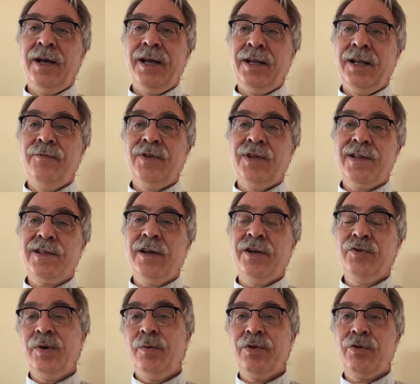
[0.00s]
and live in this
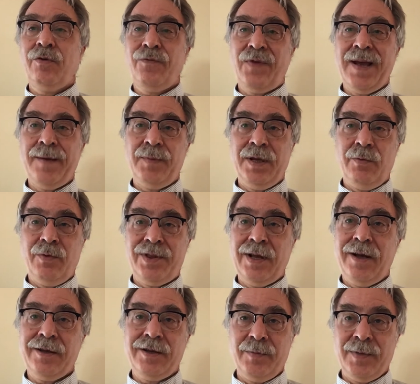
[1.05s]
country with her family with
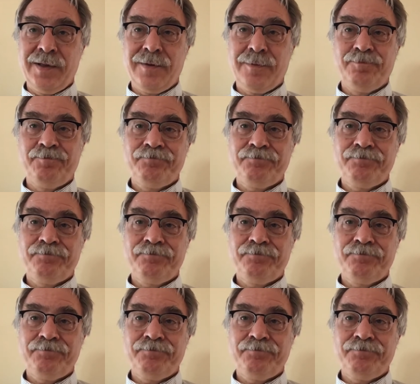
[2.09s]
documents.